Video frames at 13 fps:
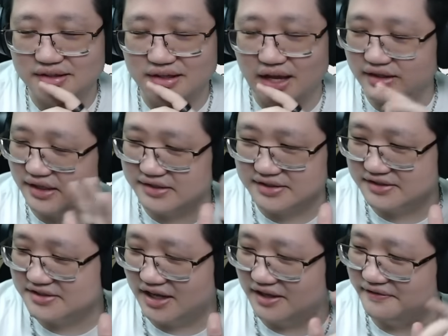uh, this does
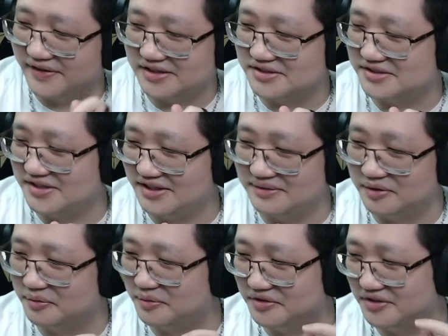not affect just the endgame
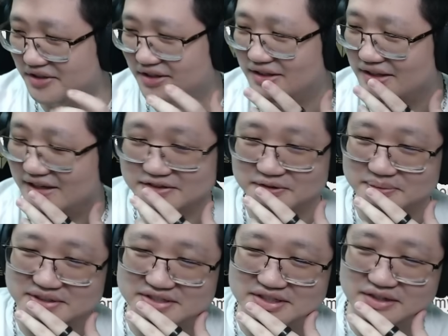community. That's all I'm
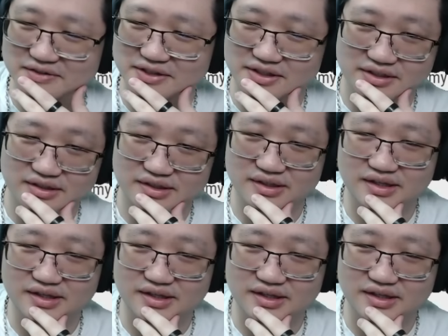going to say right here.